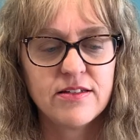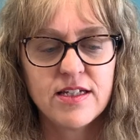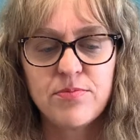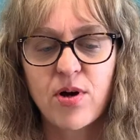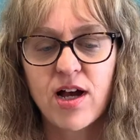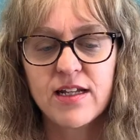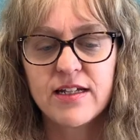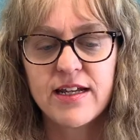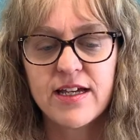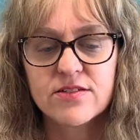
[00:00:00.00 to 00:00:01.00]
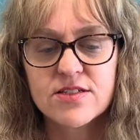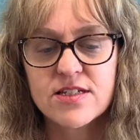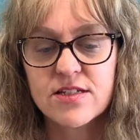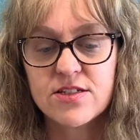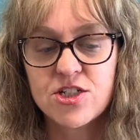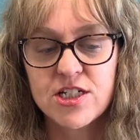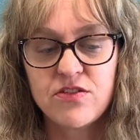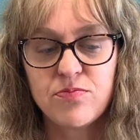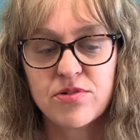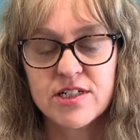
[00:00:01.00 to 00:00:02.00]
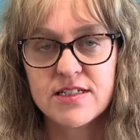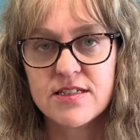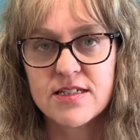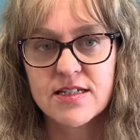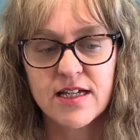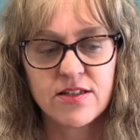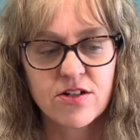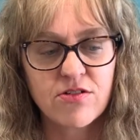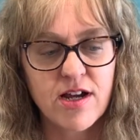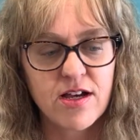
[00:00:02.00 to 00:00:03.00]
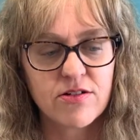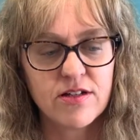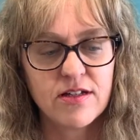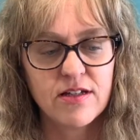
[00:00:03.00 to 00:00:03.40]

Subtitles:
Then Pilate announced to the chief priests and the crowd,